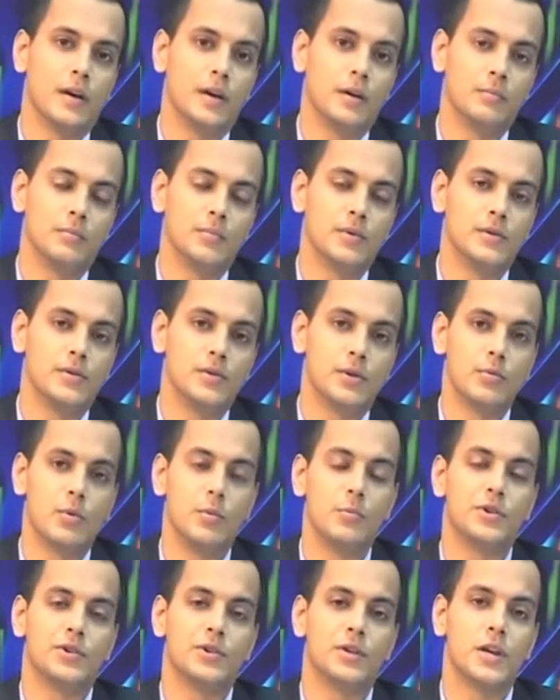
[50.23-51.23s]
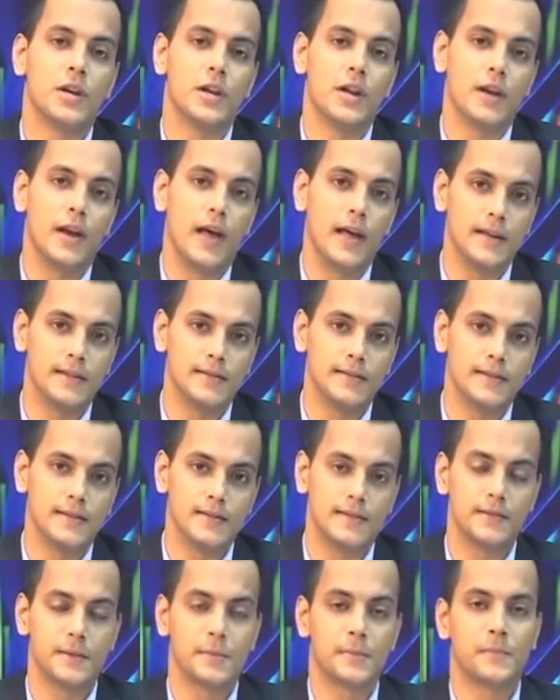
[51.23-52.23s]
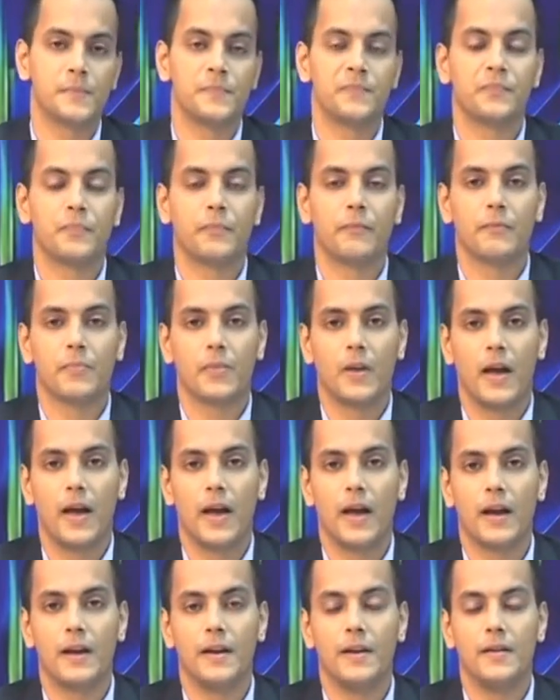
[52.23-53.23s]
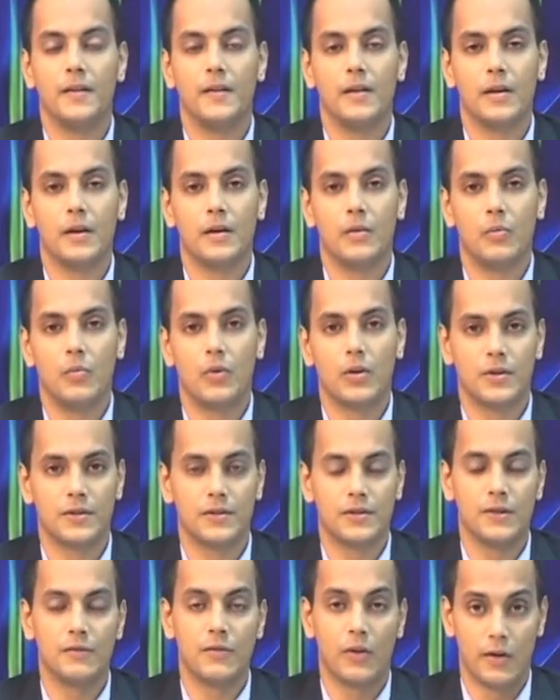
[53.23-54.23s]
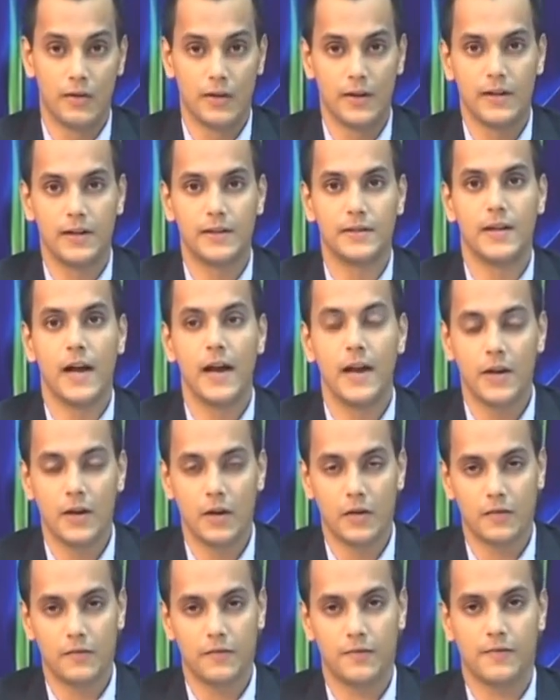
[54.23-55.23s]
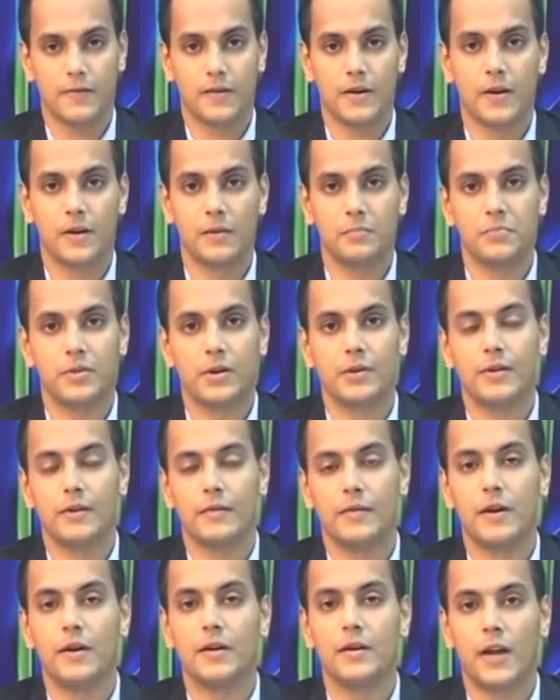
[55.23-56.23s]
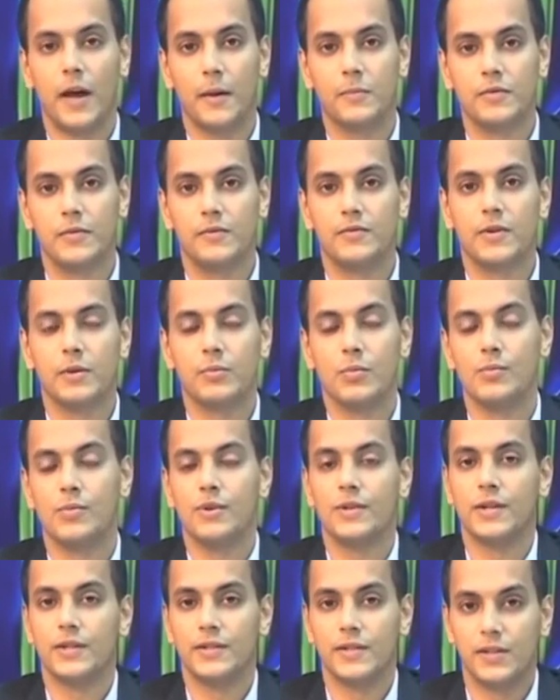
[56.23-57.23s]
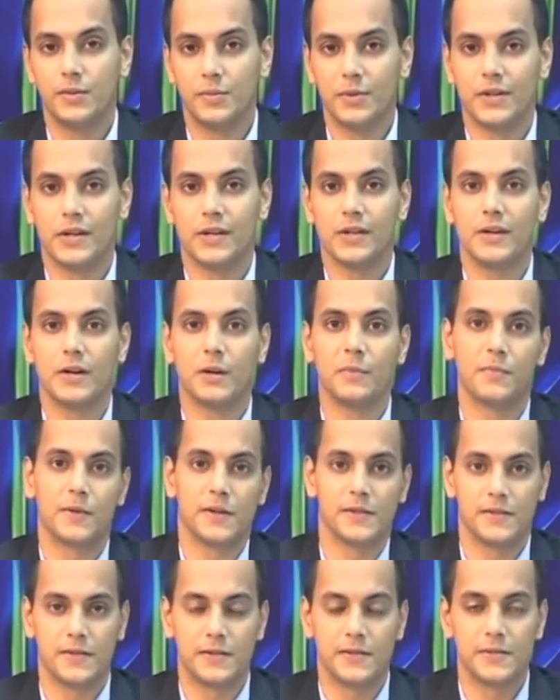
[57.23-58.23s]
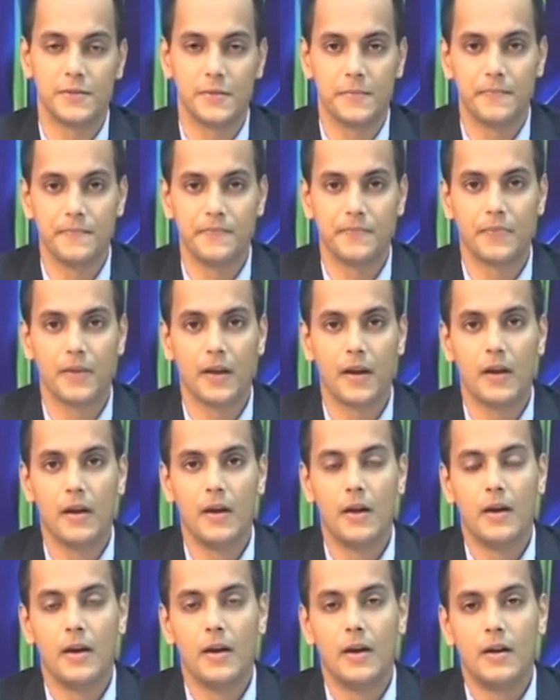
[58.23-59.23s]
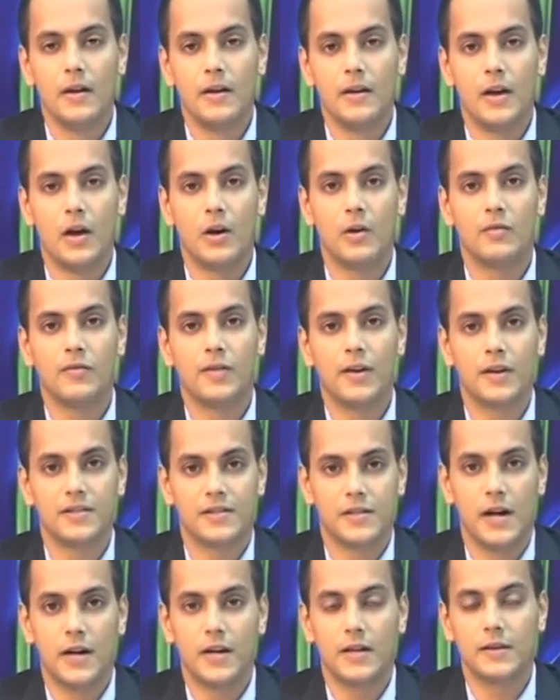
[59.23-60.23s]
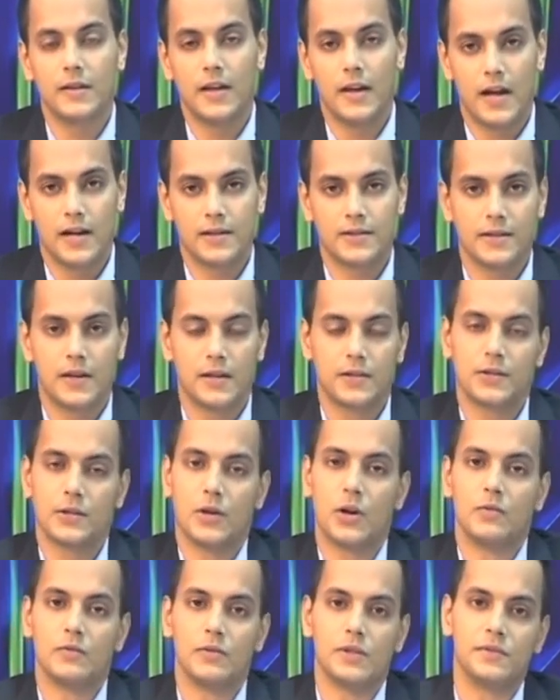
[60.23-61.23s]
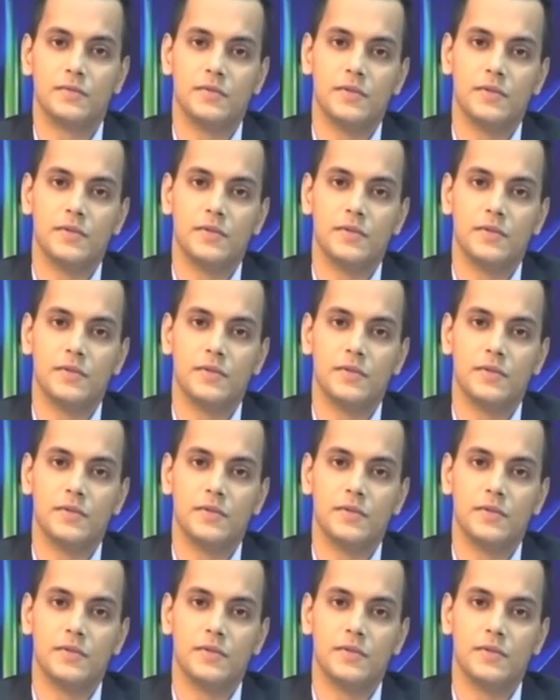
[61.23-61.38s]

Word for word: So a little bit further we will be talking about analysis of axial turbines what we had discussed remember during one of the sec second lecture or the third had uh,